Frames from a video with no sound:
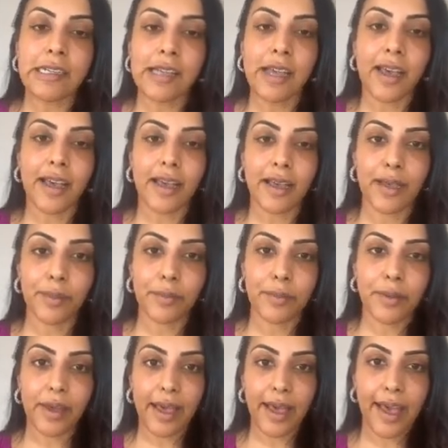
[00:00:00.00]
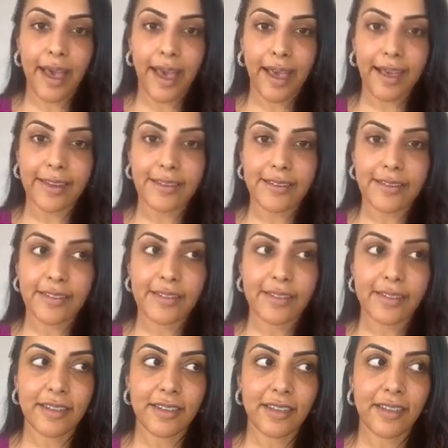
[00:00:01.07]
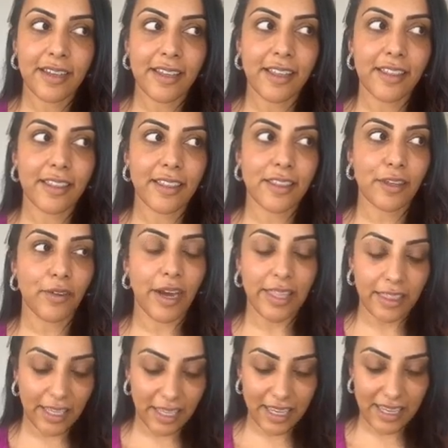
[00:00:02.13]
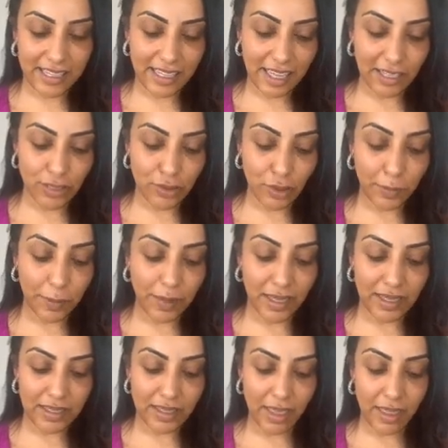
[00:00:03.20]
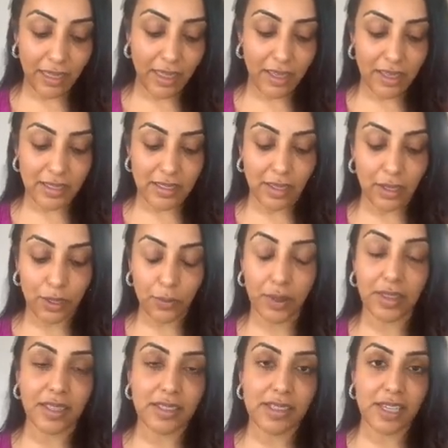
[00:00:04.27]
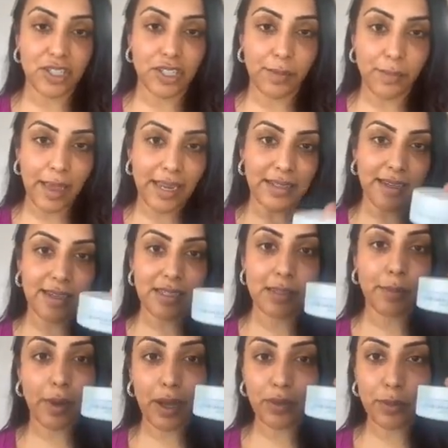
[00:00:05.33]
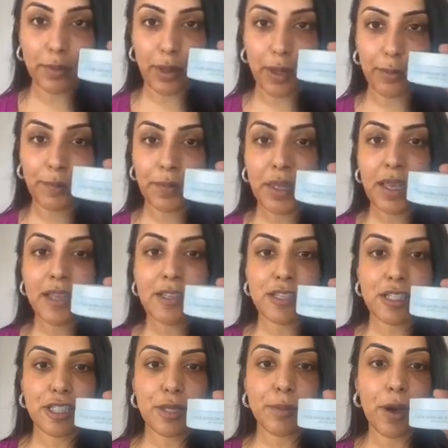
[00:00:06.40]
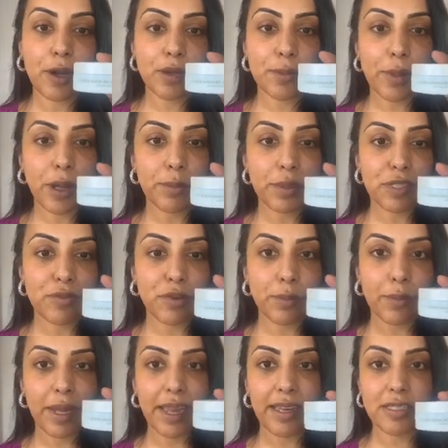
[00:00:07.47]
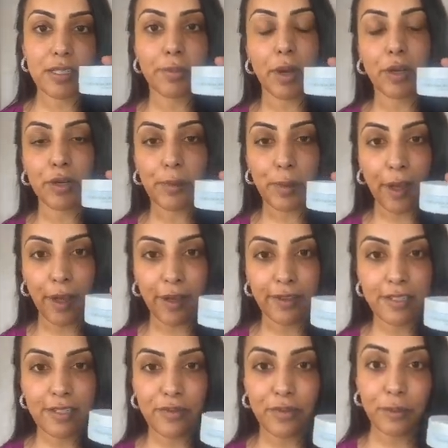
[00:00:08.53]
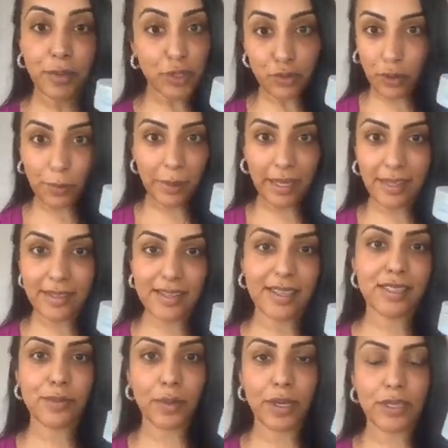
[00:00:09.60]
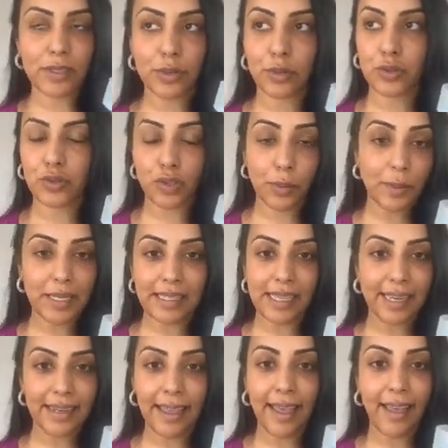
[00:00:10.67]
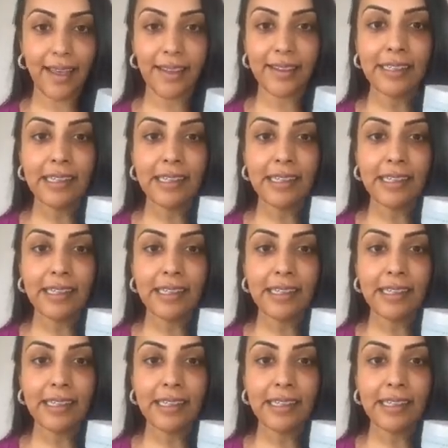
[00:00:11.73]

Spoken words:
And the great thing is that Tropics, I think, is the only one that's actually made a Tamanu balm. So Tamanu balm is from a Tamanu plant from the Tropics. That's why it's called Tropic Skincare.